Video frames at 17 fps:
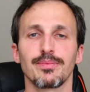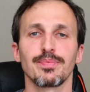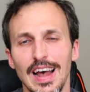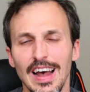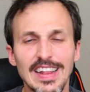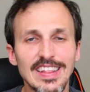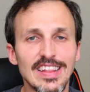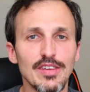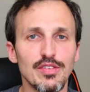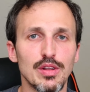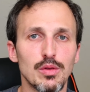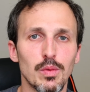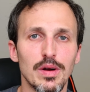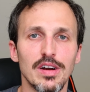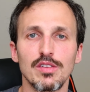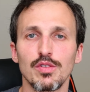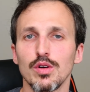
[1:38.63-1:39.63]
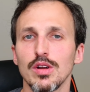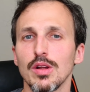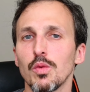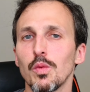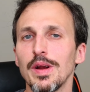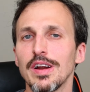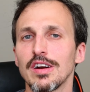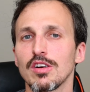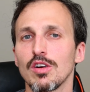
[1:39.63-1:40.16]
And if it weren't for the
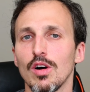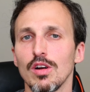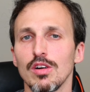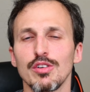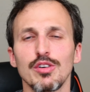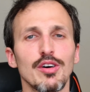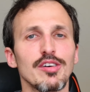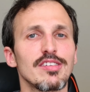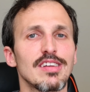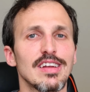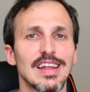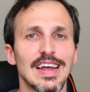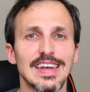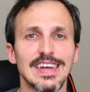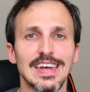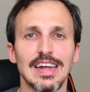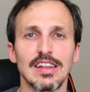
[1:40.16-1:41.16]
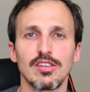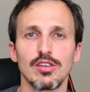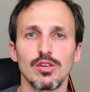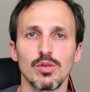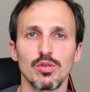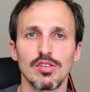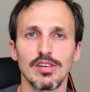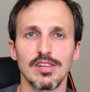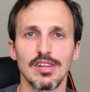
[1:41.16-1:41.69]
weird color noise that I get
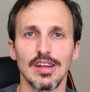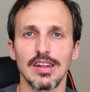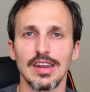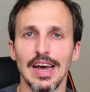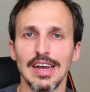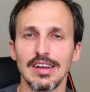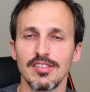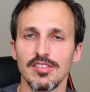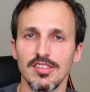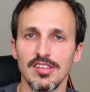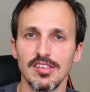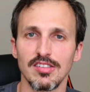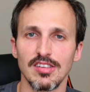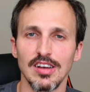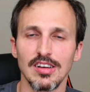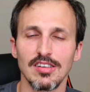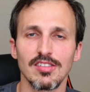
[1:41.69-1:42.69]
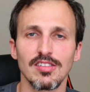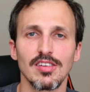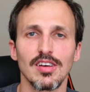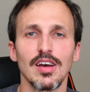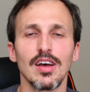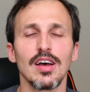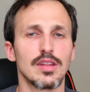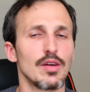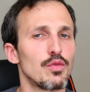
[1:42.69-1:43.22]
using the Nikon Z6,
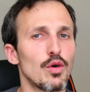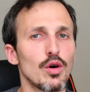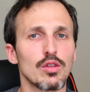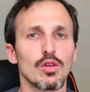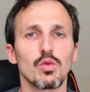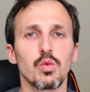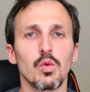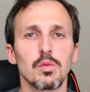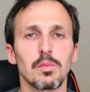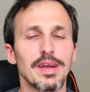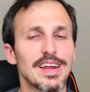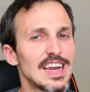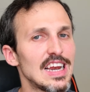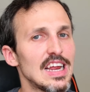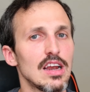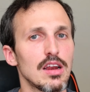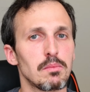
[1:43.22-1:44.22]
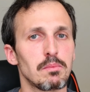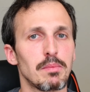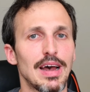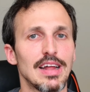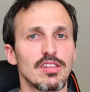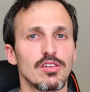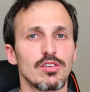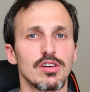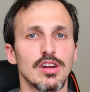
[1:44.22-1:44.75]
the photos would be clearly
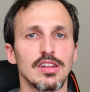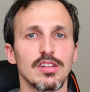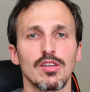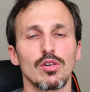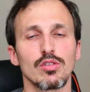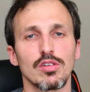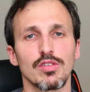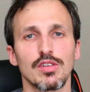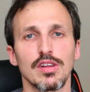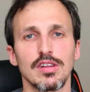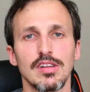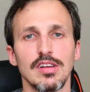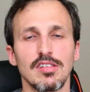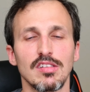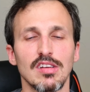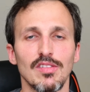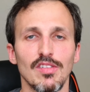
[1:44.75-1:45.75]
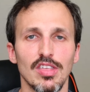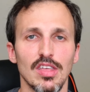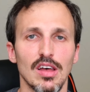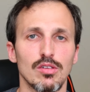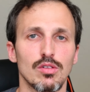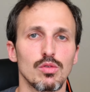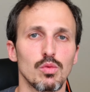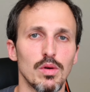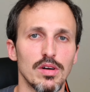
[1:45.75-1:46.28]
better than those of the
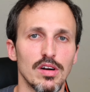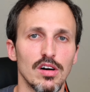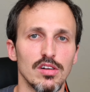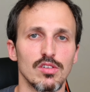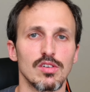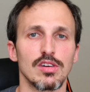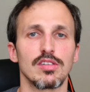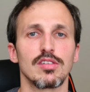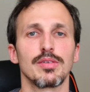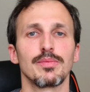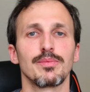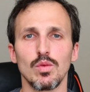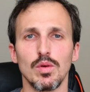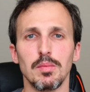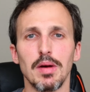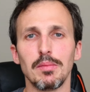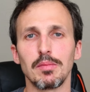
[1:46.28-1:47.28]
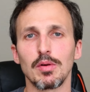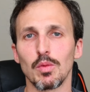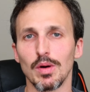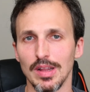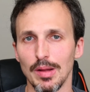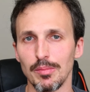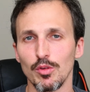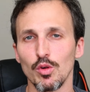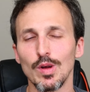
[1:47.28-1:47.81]
D7100. Remember,
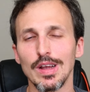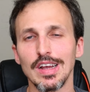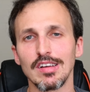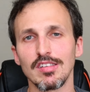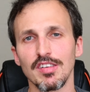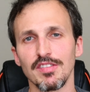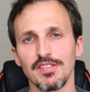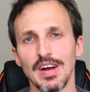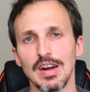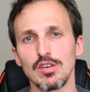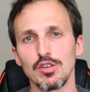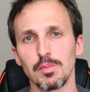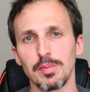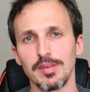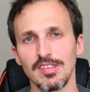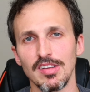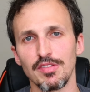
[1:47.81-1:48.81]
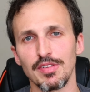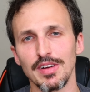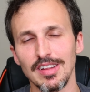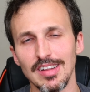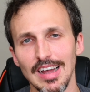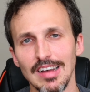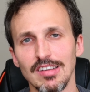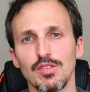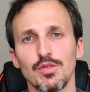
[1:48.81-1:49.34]
what I'm doing is a very specific
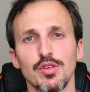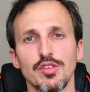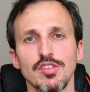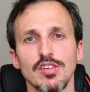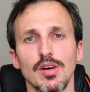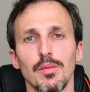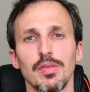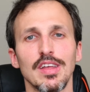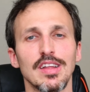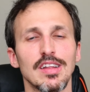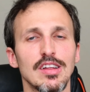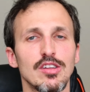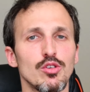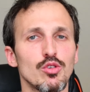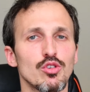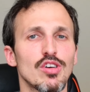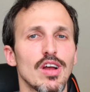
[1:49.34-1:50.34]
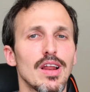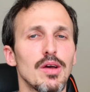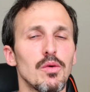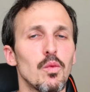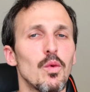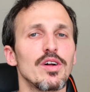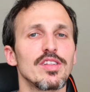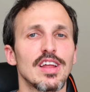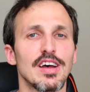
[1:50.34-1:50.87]
test for something that usually
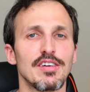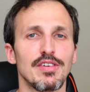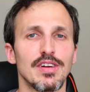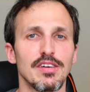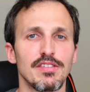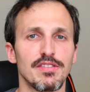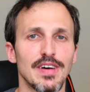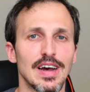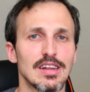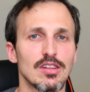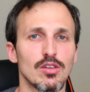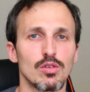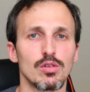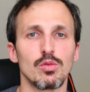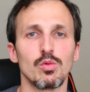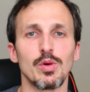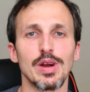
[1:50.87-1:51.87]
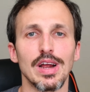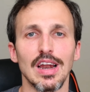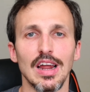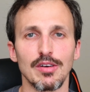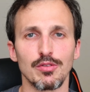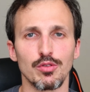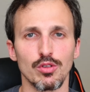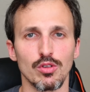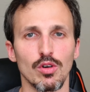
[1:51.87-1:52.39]
won't have an effect on
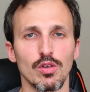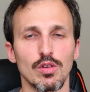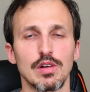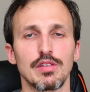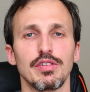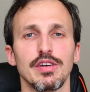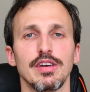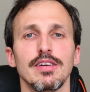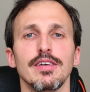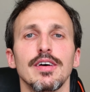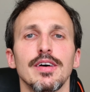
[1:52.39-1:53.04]
real-life photography.